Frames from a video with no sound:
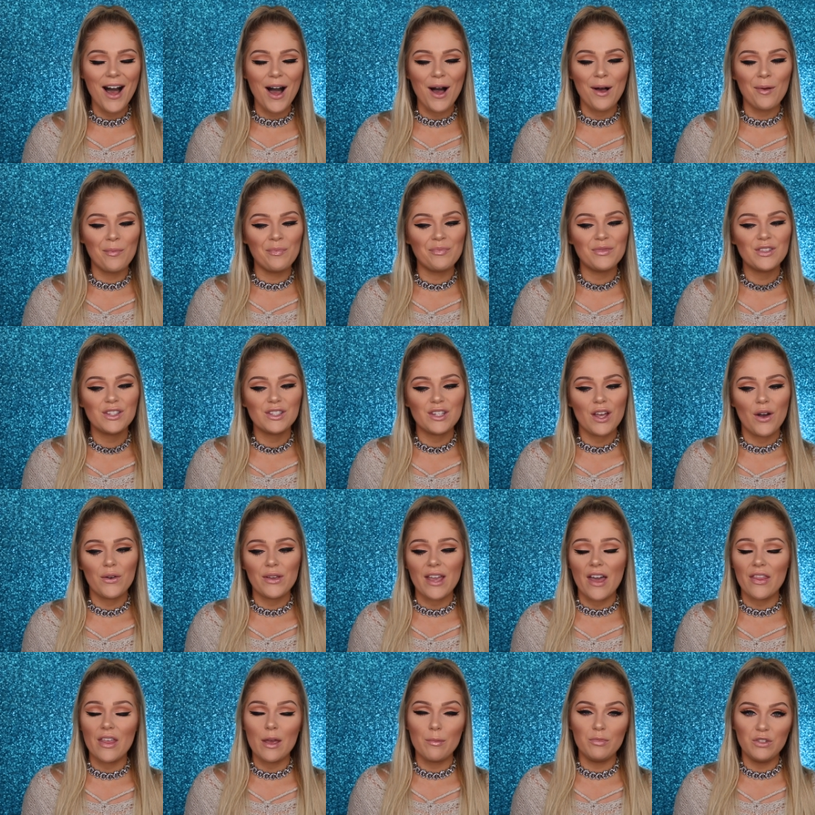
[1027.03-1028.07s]
um, so
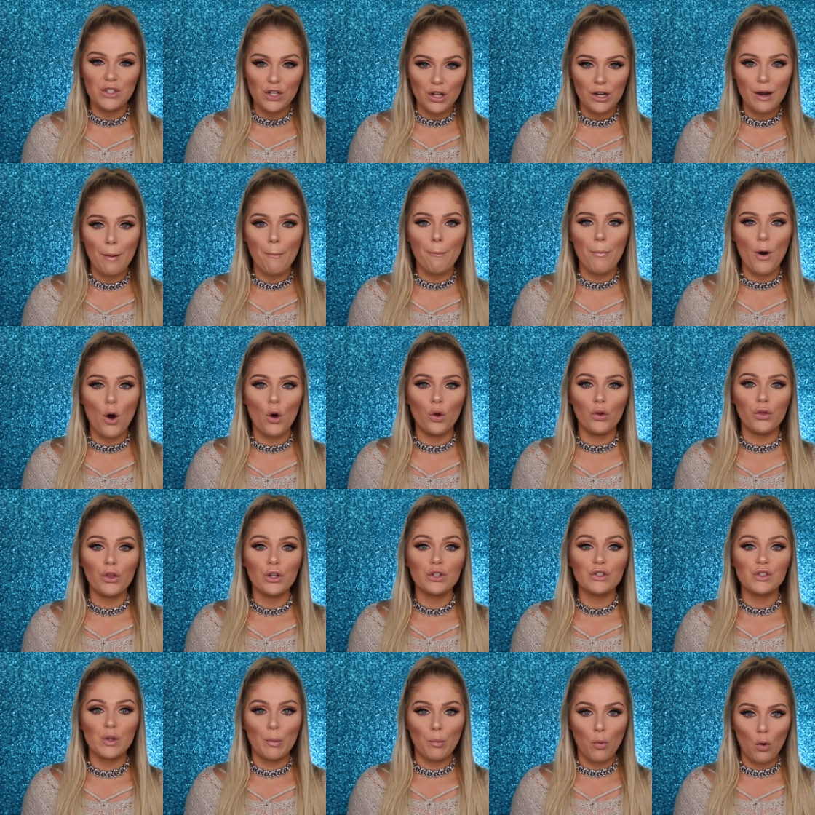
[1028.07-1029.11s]
yeah, they did
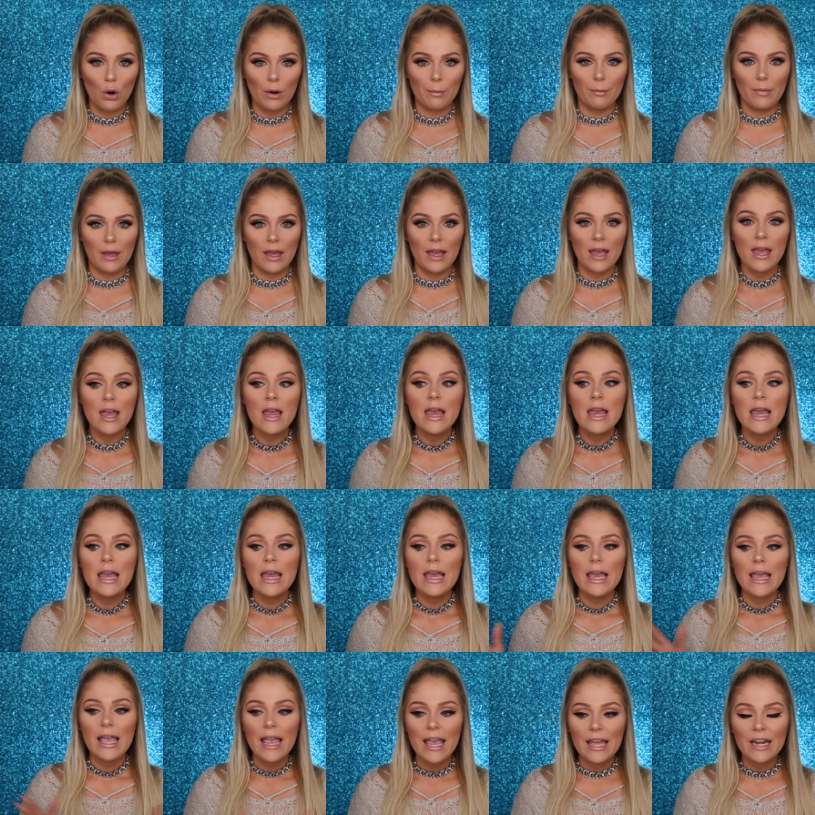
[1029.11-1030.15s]
both support me
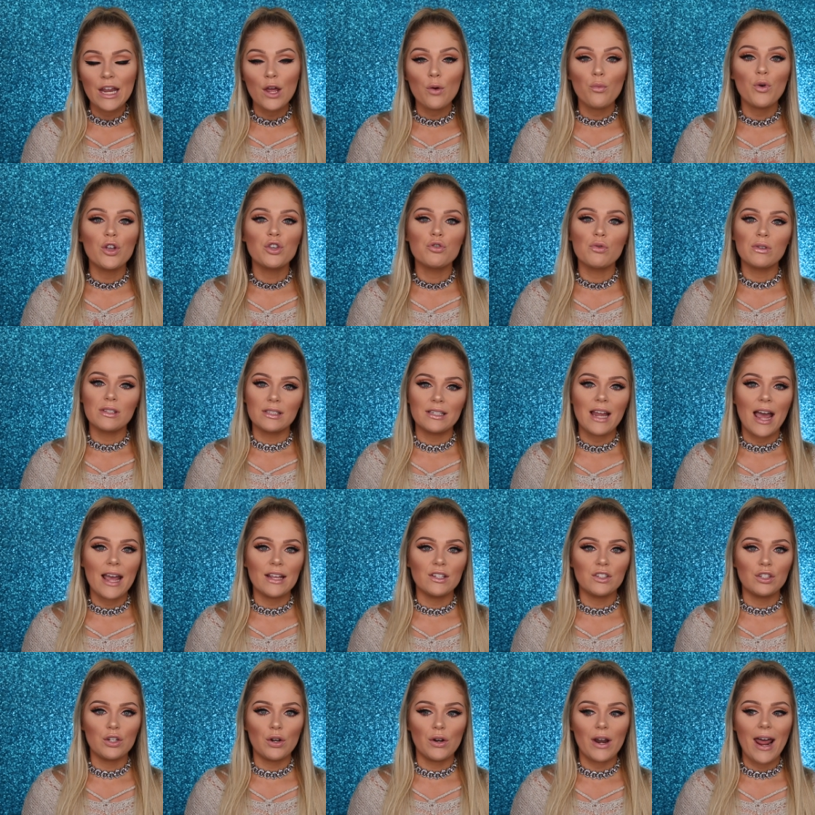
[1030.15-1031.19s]
in it, which was
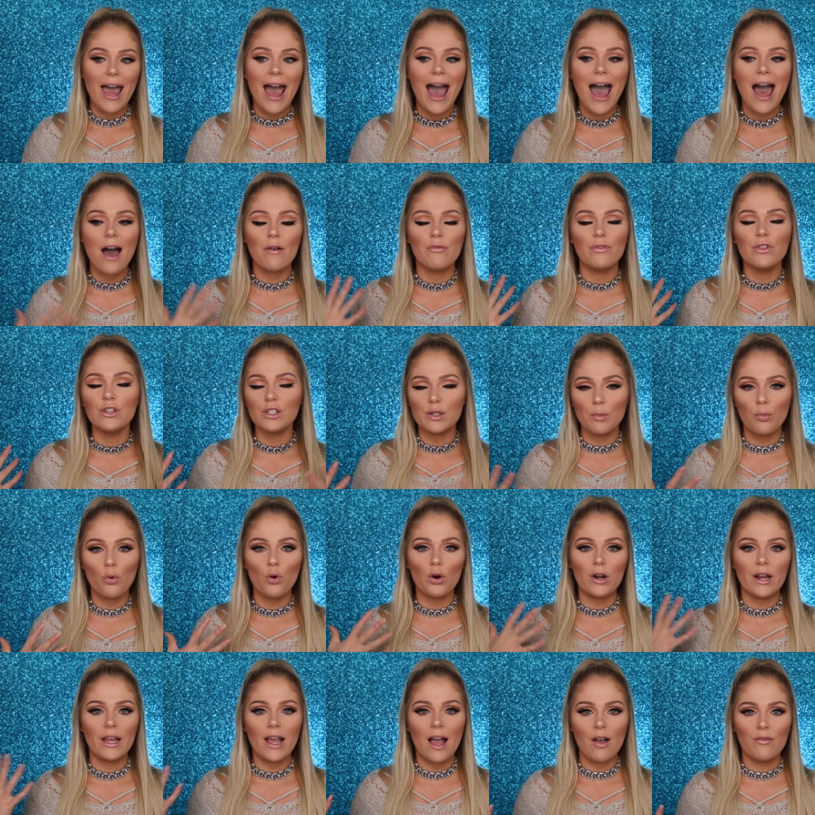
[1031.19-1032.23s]
nice, you know, to have the
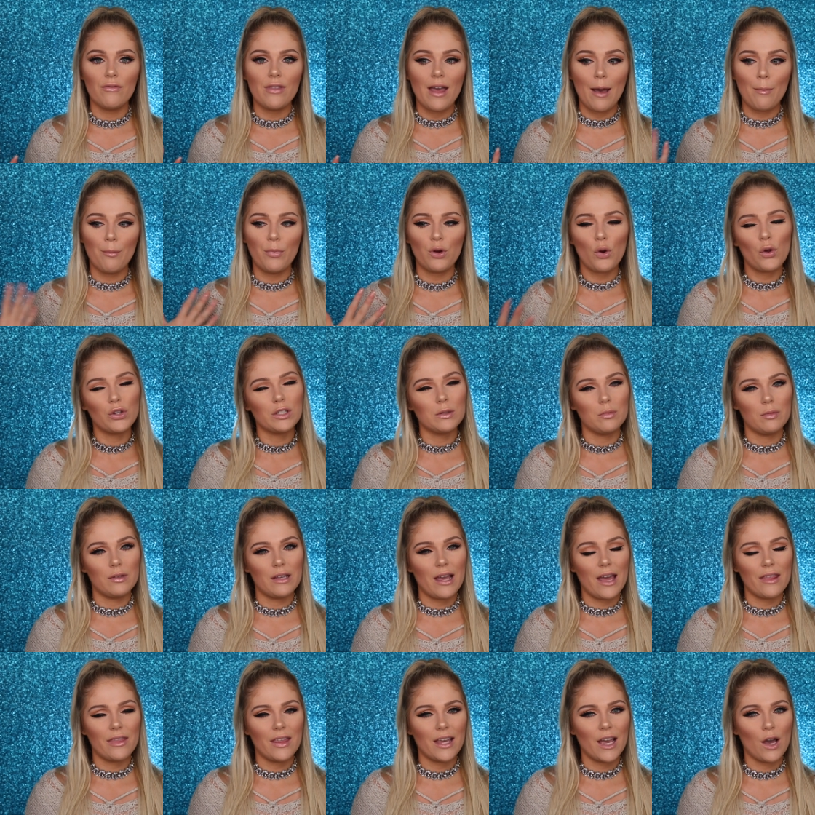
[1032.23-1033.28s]
supporting of them, but
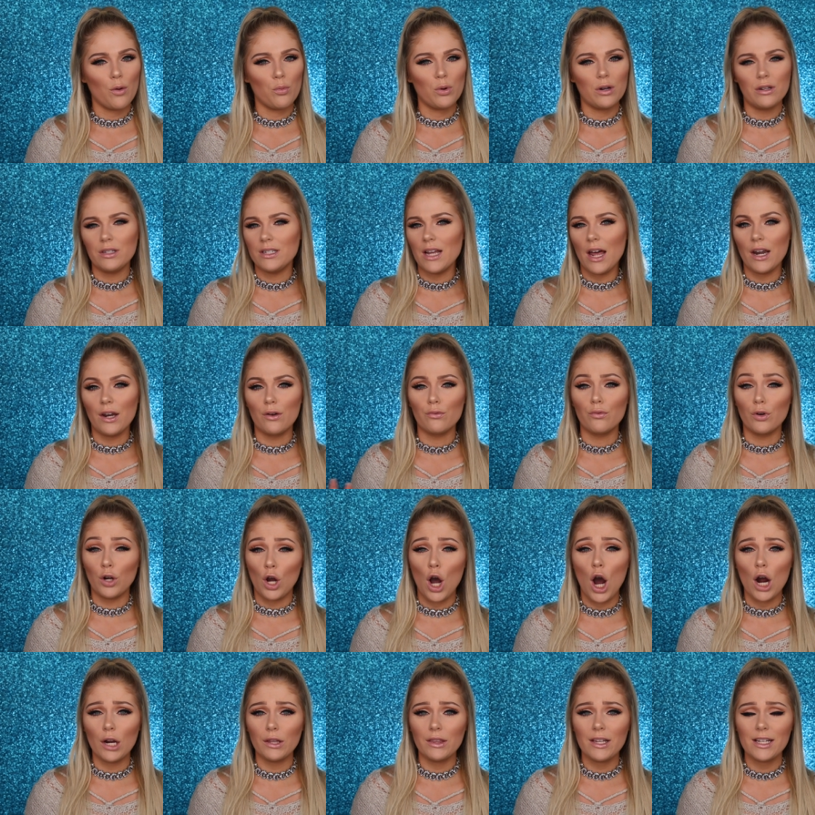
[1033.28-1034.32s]
ultimately I think I would have done it
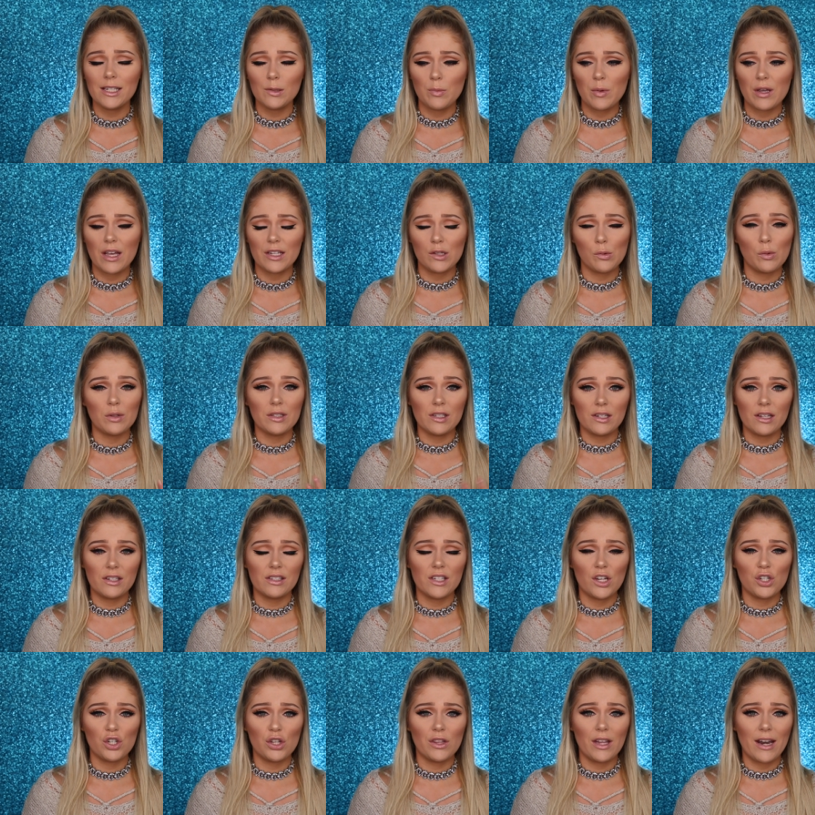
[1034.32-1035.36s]
regardless because it was a
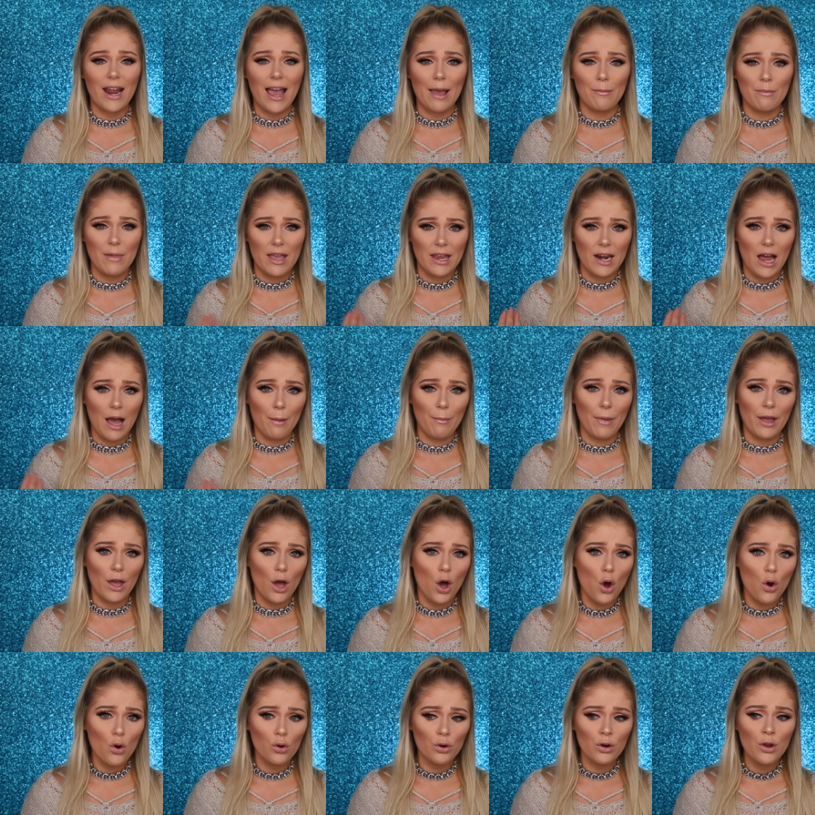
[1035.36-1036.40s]
decision that I made on my
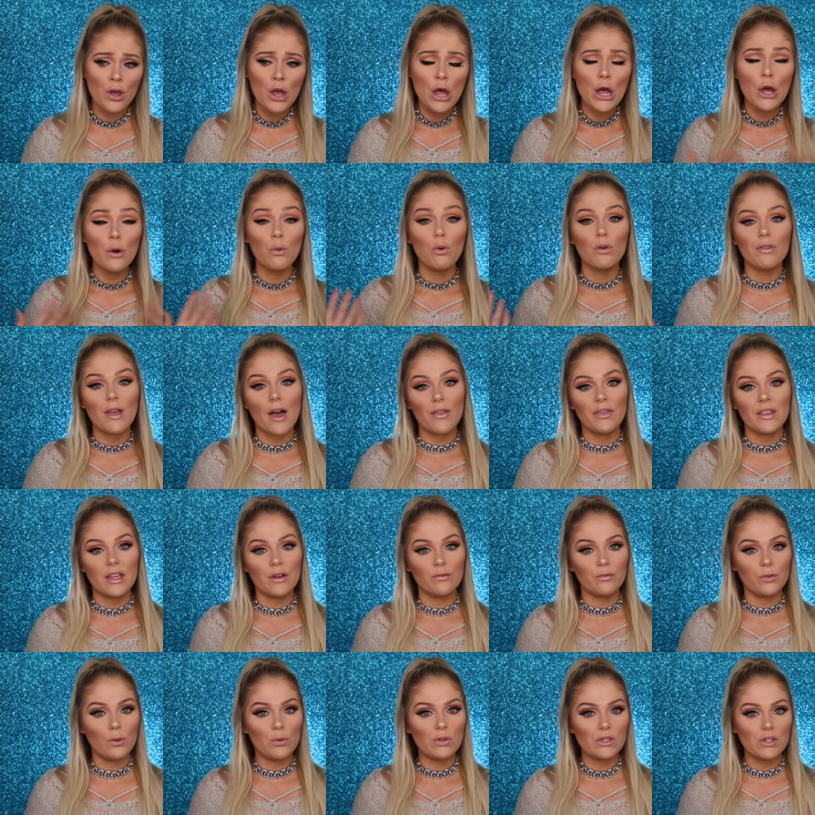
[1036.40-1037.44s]
own without the
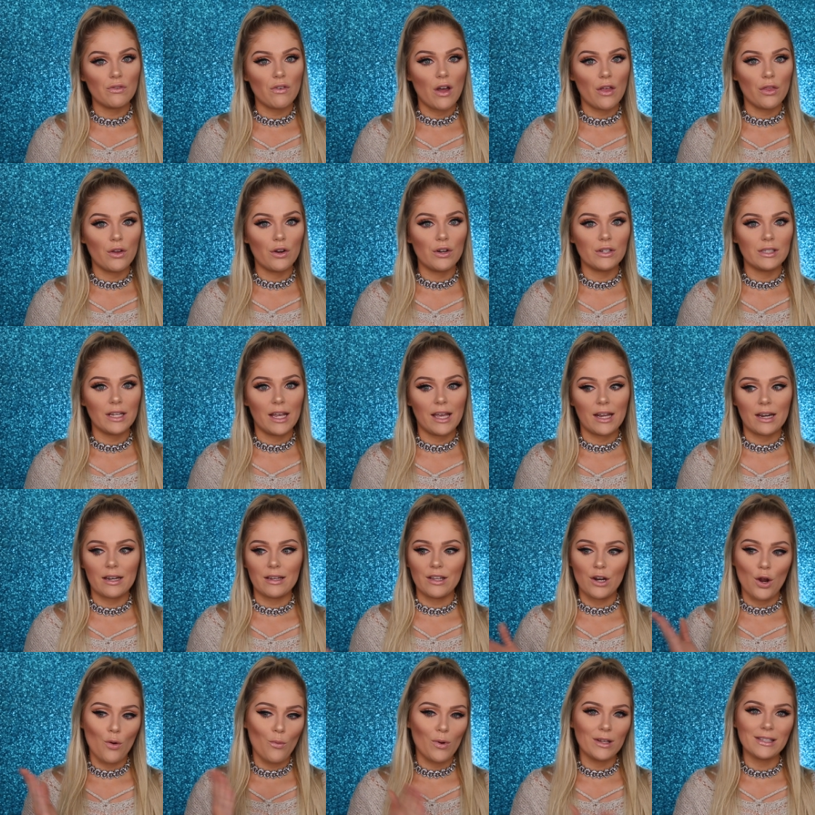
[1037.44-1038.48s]
influence of others.
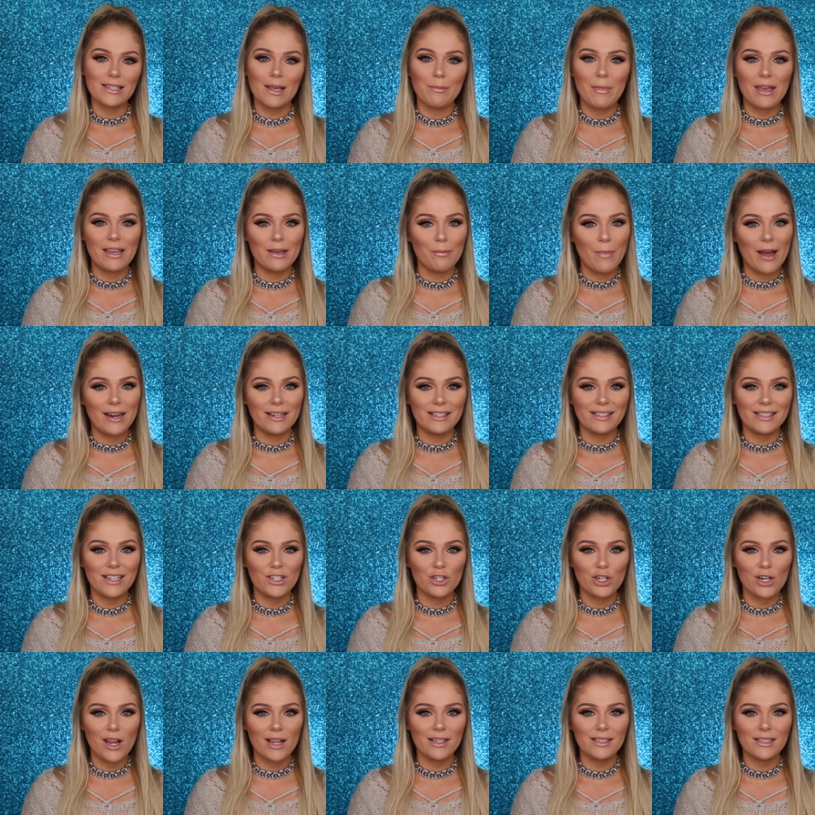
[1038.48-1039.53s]
And, you know, once I make my
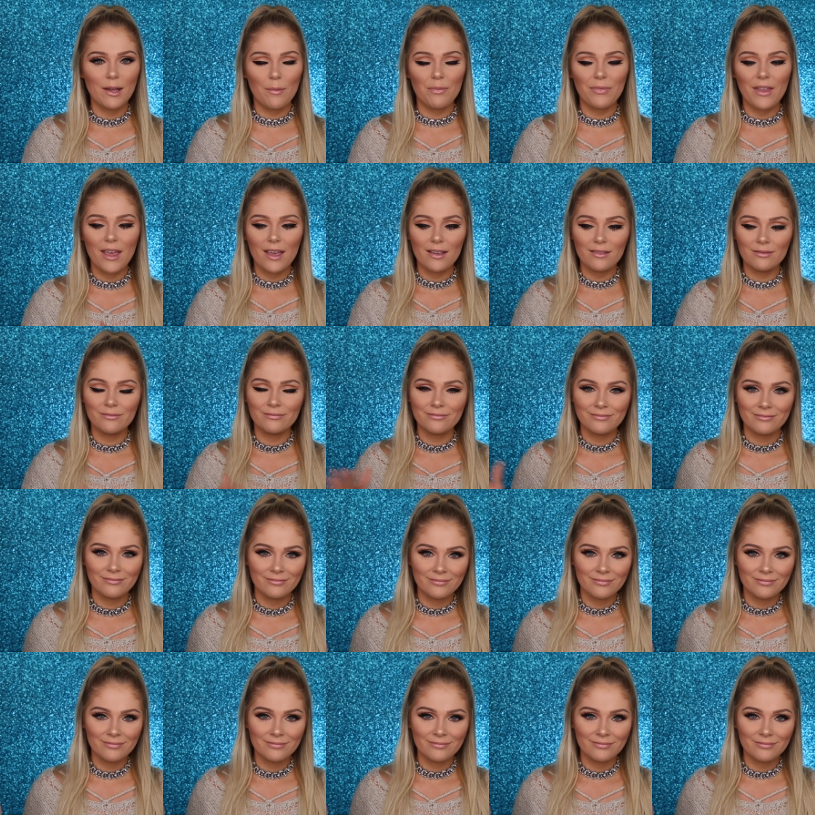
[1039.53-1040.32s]
decision on something,